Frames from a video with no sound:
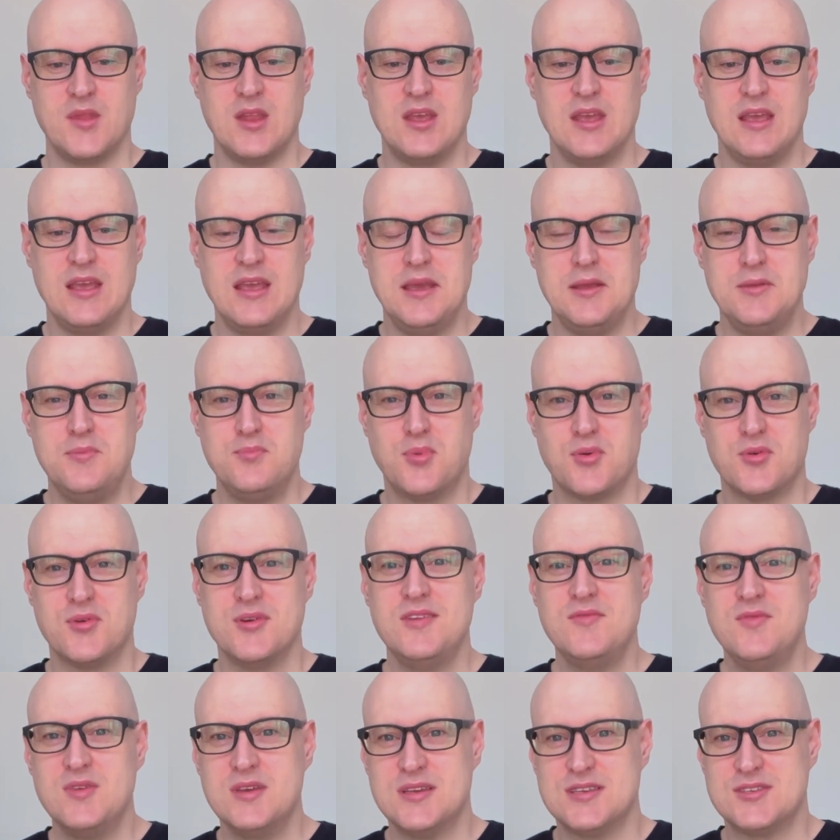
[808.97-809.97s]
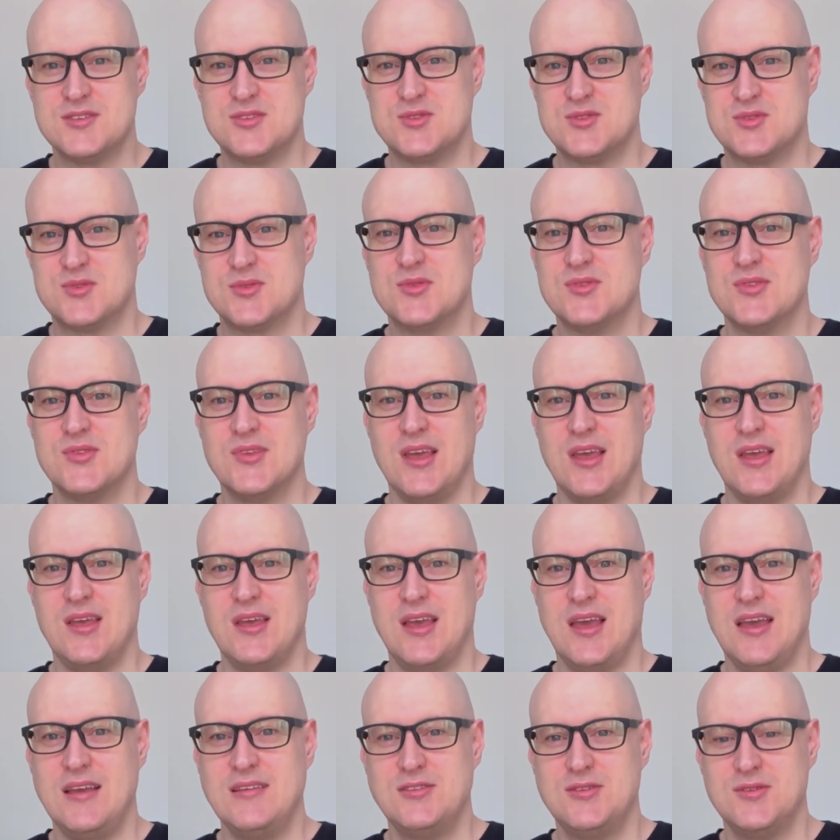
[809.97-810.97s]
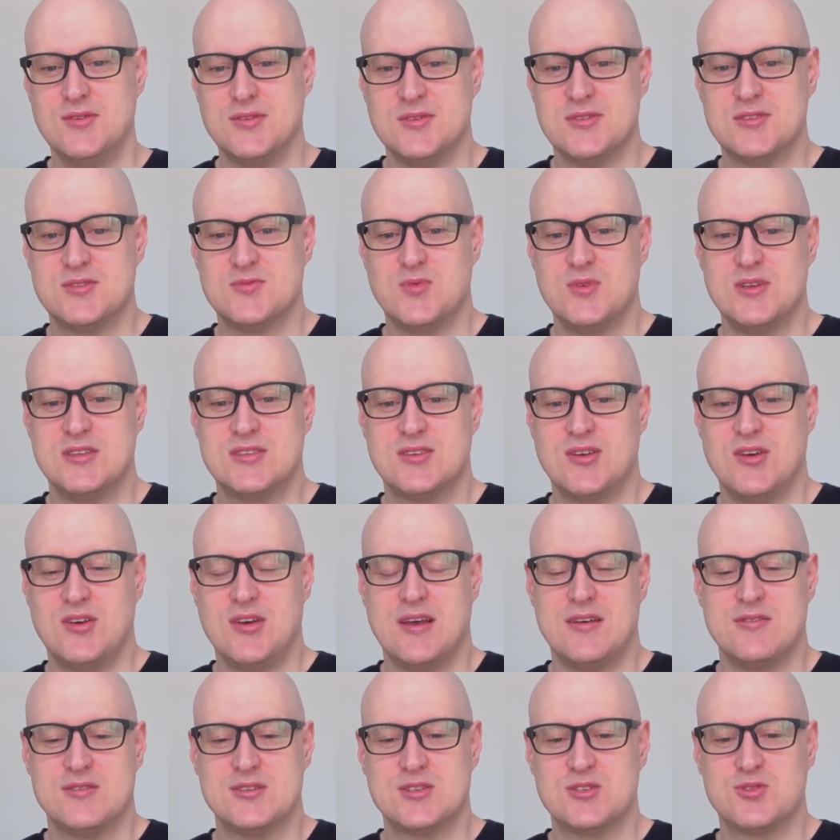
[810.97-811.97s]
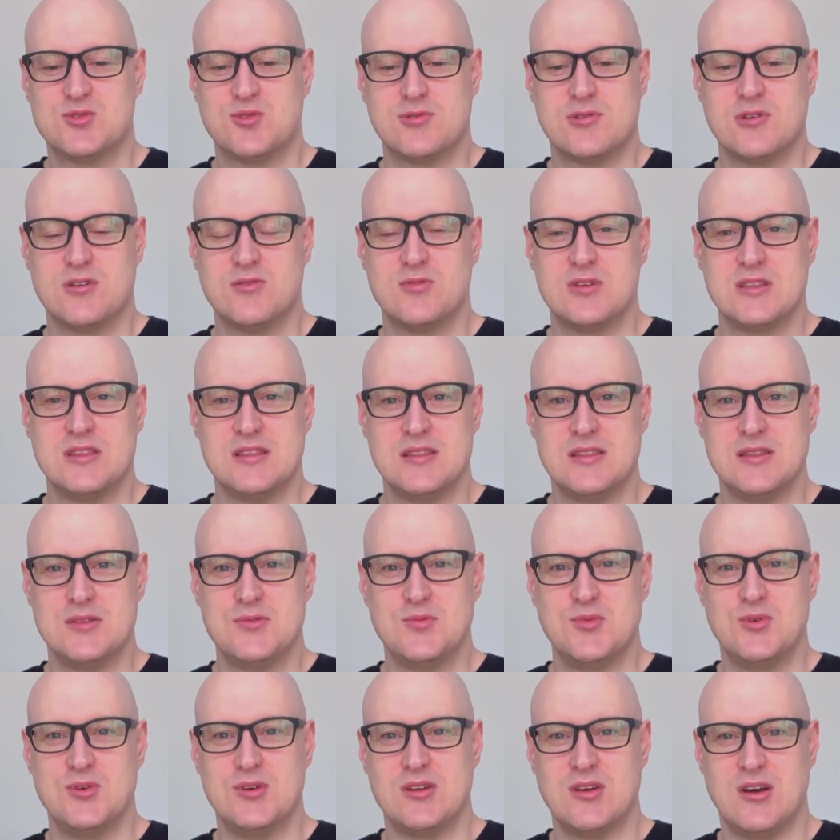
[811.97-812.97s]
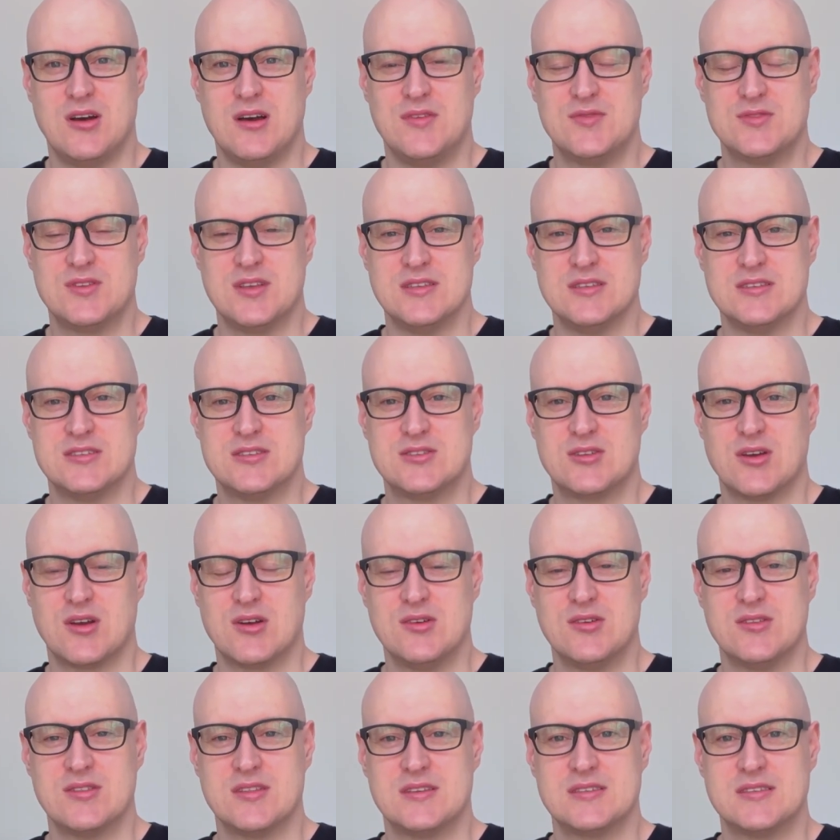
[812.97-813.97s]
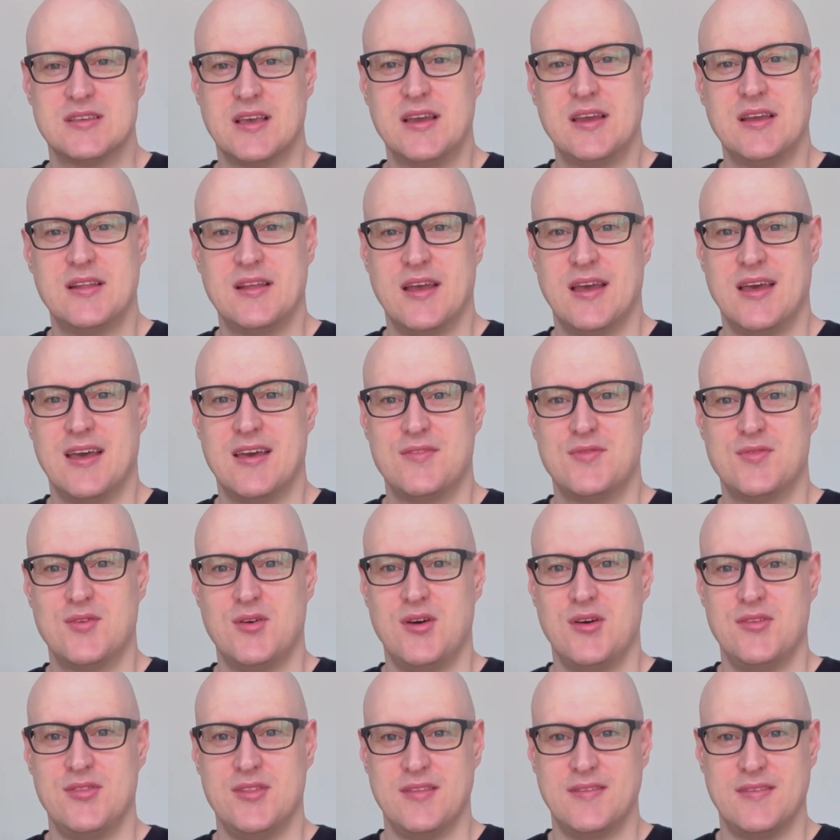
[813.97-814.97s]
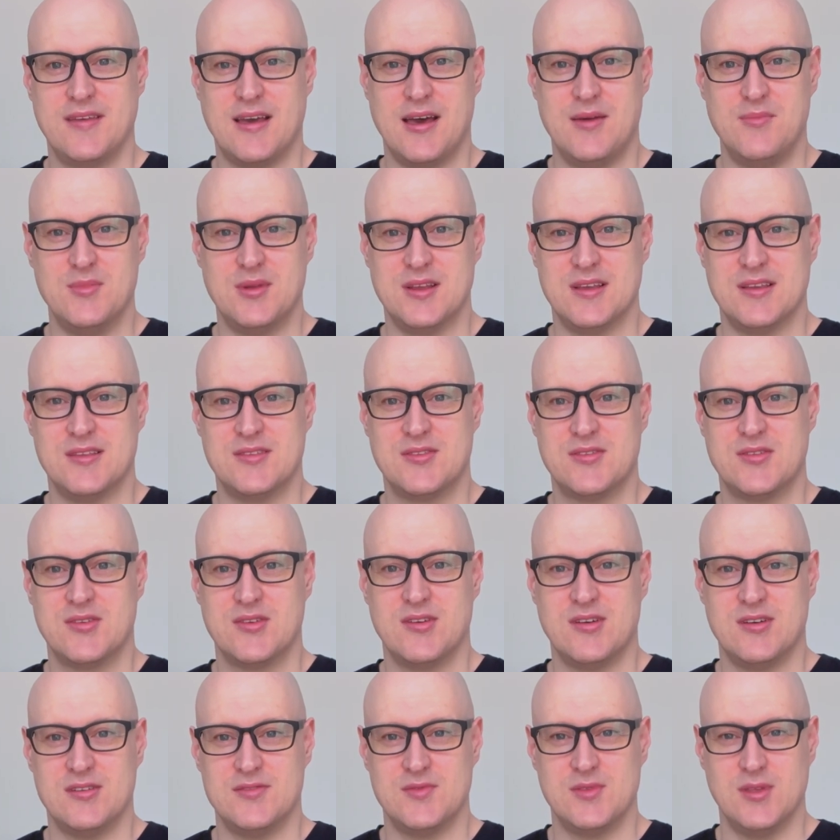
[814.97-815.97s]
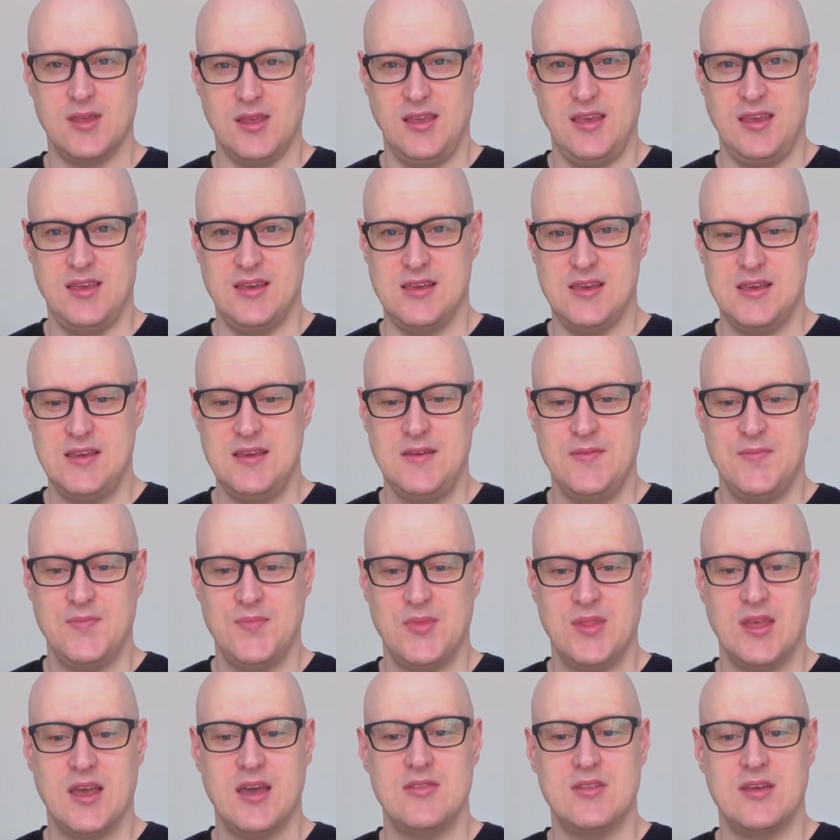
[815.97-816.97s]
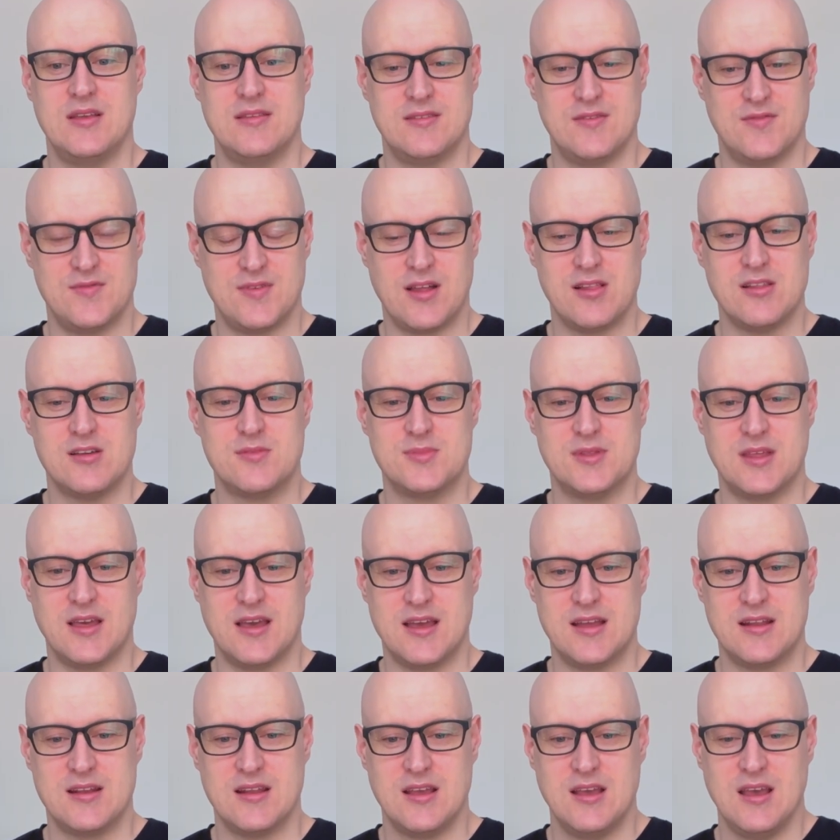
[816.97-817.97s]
In previous etudes, we saw how Sor would often start the second half on the dominant of the key and then develop that.